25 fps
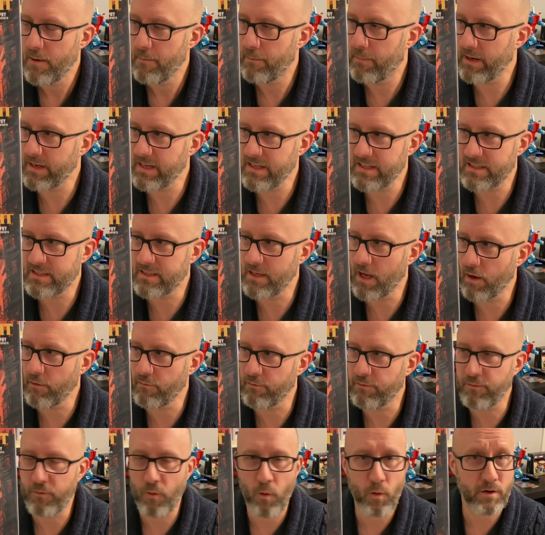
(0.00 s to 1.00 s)
But he's done
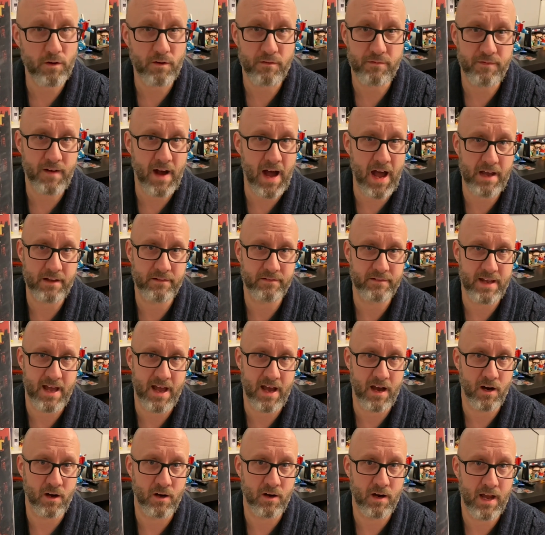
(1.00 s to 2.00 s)
4 or 5
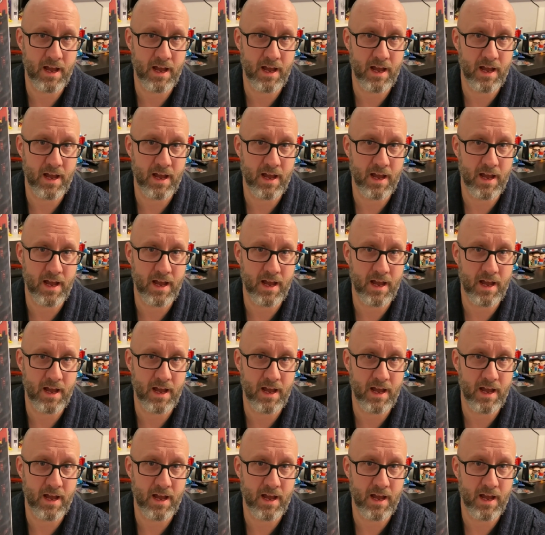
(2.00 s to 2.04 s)
now,